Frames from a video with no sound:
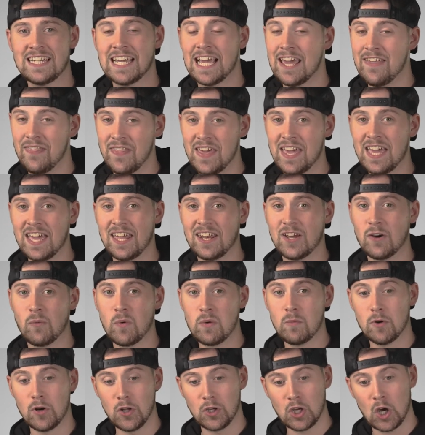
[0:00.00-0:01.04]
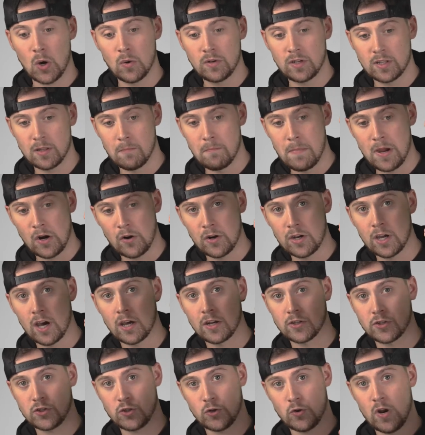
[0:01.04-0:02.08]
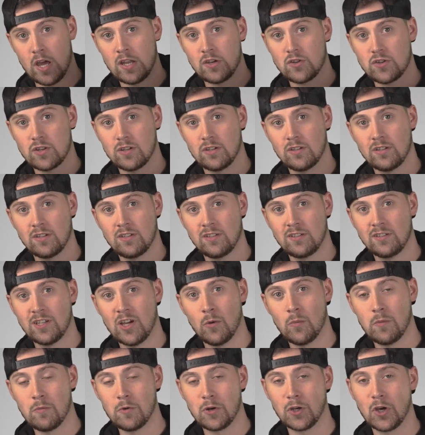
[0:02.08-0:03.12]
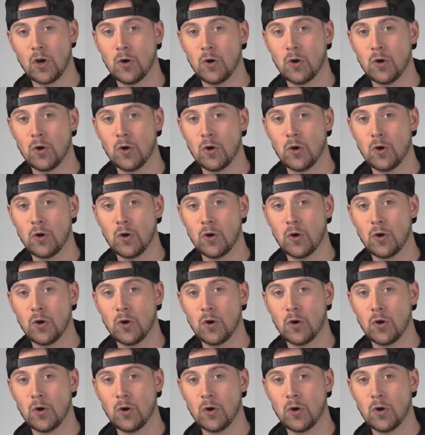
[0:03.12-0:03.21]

And then we want to go into the Marianas Trench. And we want to